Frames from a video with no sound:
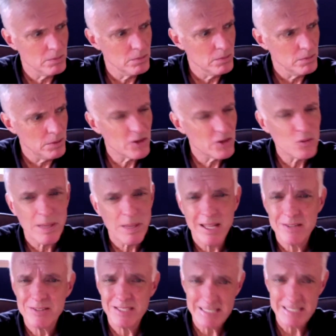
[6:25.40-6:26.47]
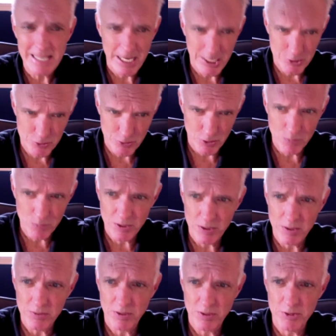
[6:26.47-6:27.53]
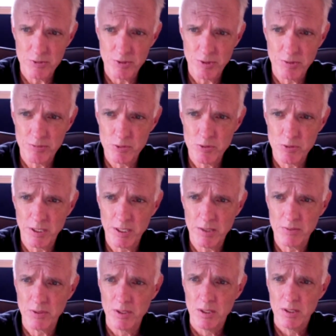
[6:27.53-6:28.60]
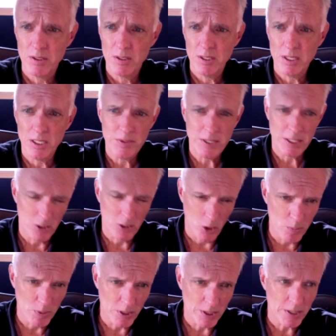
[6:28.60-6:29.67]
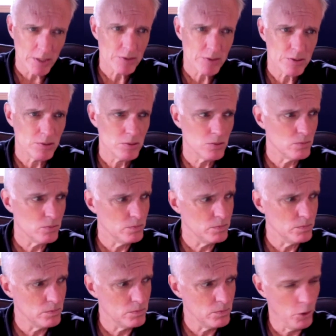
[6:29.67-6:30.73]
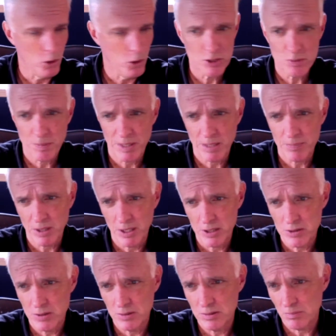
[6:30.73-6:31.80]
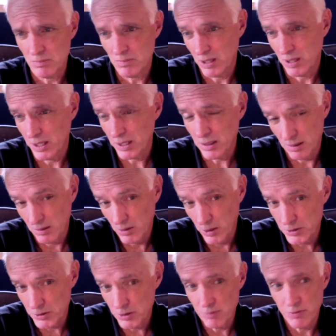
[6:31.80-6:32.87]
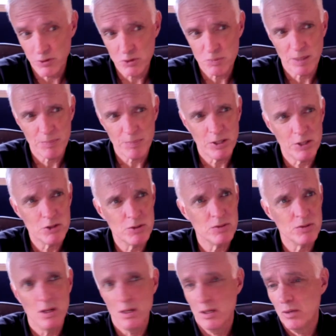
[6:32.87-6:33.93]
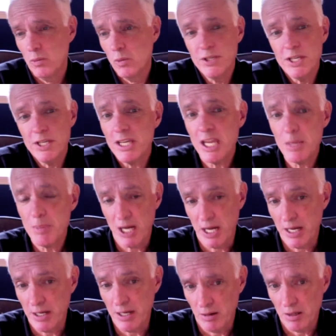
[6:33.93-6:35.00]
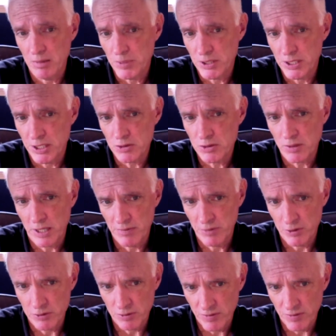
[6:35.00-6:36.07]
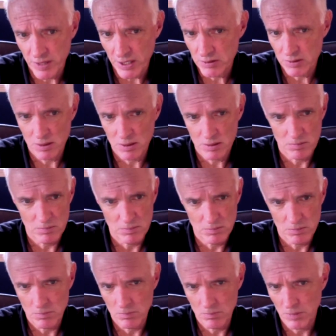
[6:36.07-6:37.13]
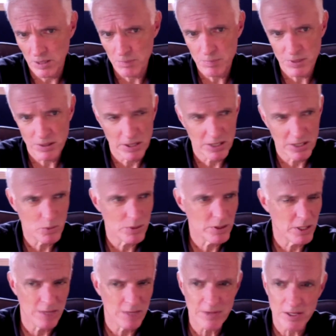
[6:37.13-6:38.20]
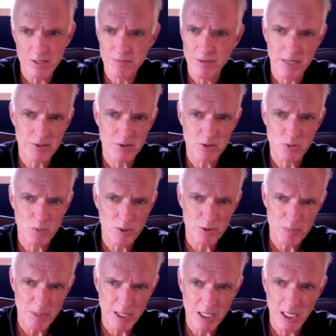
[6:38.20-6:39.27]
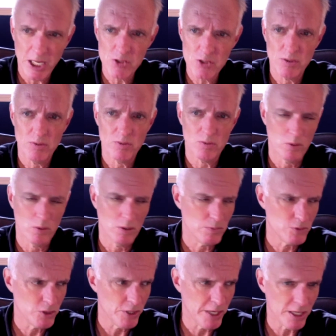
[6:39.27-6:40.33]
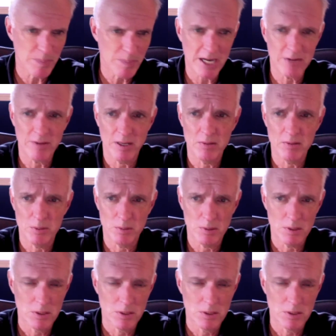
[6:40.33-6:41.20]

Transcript: expands into age groups in this country through trials, and then globally into larger populations and likely larger diverse populations. We'll need to keep an eye on potential adverse effects that might be linked with confounding factors, whether it's medications or genetic background or